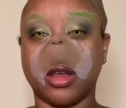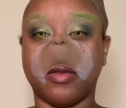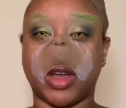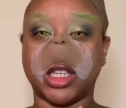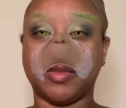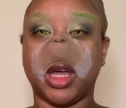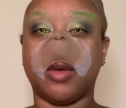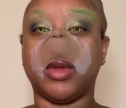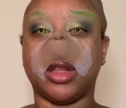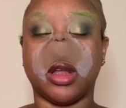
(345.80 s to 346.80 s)
face paint,
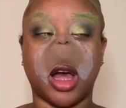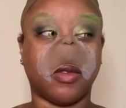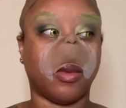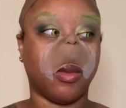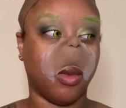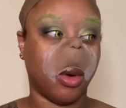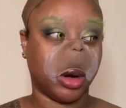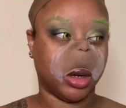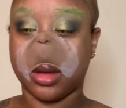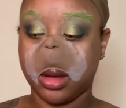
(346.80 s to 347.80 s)
we did have
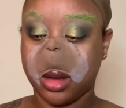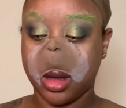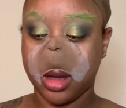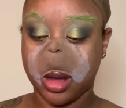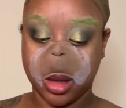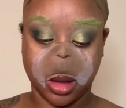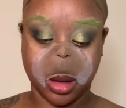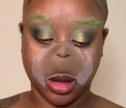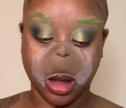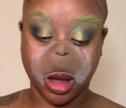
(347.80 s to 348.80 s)
water.
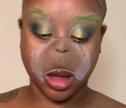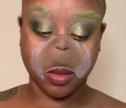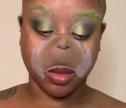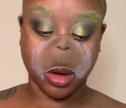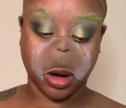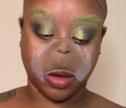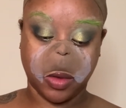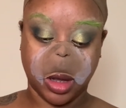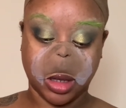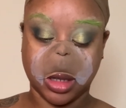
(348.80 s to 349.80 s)
I am
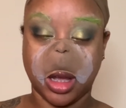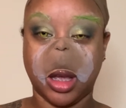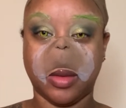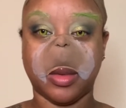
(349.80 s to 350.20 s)
nervous, like,